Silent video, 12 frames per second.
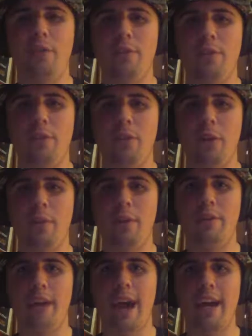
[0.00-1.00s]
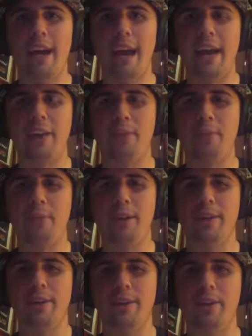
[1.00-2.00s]
of a little bit of a hiatus,
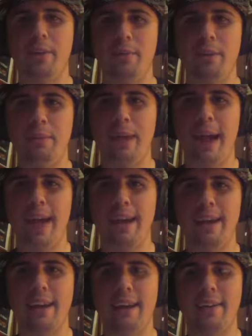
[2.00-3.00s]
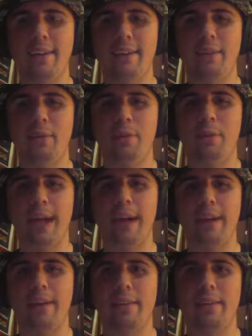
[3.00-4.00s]
but good to be back, and we're
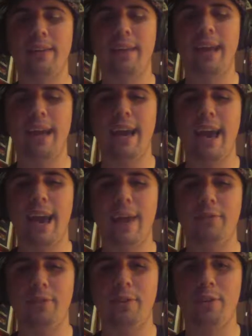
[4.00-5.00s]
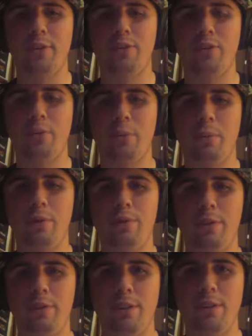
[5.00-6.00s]
back the day after Super Bowl
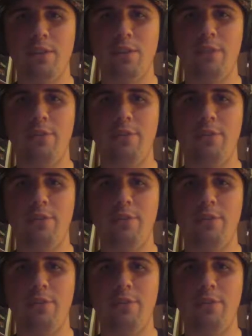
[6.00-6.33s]
52.